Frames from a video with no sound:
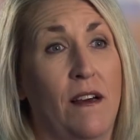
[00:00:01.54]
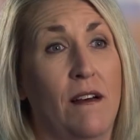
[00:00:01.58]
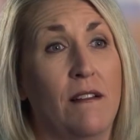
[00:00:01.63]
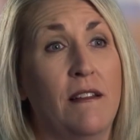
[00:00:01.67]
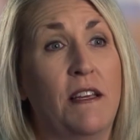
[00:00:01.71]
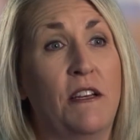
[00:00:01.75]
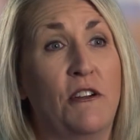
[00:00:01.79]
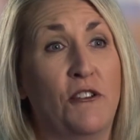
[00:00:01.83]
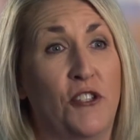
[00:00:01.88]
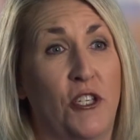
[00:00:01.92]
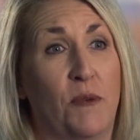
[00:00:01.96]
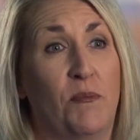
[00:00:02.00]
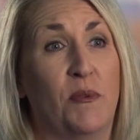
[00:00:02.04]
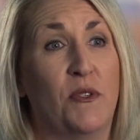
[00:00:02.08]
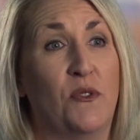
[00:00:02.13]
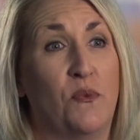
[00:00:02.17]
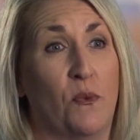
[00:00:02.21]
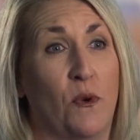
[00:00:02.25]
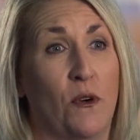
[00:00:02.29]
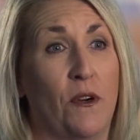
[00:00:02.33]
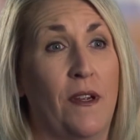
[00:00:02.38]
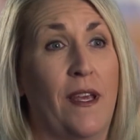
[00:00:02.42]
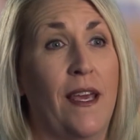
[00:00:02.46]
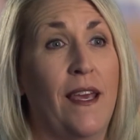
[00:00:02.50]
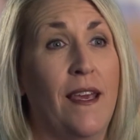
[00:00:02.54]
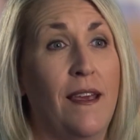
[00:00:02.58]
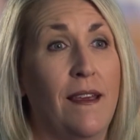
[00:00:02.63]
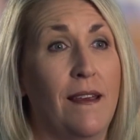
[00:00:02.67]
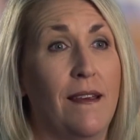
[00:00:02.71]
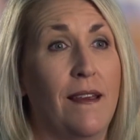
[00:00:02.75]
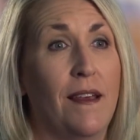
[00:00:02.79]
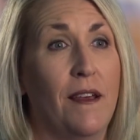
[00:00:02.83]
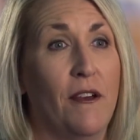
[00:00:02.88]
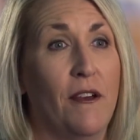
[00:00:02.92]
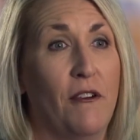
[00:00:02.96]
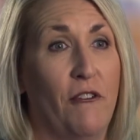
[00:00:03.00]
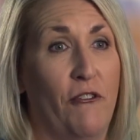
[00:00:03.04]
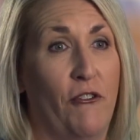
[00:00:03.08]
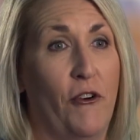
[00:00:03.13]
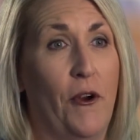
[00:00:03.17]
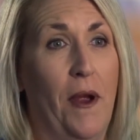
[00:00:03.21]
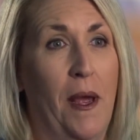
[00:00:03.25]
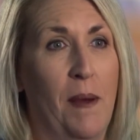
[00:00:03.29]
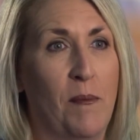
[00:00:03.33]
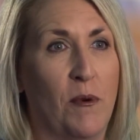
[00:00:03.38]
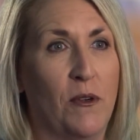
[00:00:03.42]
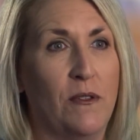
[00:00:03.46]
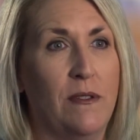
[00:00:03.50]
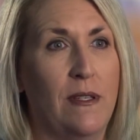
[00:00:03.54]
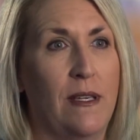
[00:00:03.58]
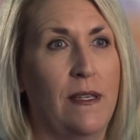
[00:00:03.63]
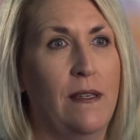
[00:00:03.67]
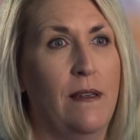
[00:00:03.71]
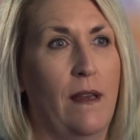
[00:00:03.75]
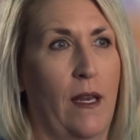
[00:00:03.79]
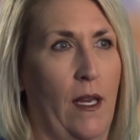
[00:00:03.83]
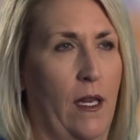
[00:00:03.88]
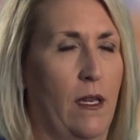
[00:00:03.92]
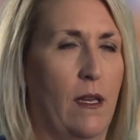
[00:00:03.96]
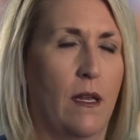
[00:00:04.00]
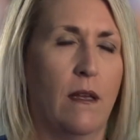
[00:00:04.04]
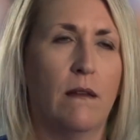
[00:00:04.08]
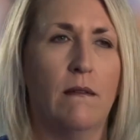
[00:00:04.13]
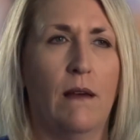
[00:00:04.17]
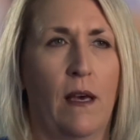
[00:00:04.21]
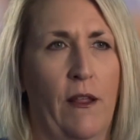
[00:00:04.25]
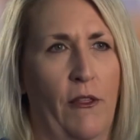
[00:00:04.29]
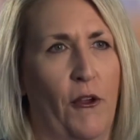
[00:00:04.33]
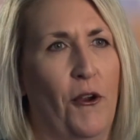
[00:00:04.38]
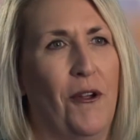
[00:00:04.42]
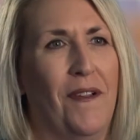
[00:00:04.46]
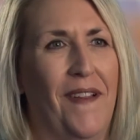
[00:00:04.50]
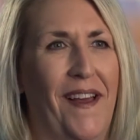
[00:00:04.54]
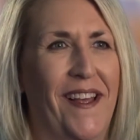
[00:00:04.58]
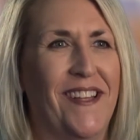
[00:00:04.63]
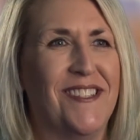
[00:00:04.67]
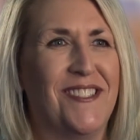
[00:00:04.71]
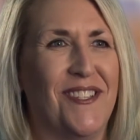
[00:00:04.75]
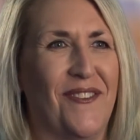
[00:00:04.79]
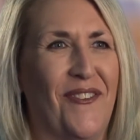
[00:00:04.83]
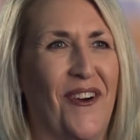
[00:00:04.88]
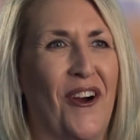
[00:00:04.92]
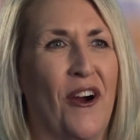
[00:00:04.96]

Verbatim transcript: thought leadership is working for Emerson and other clients of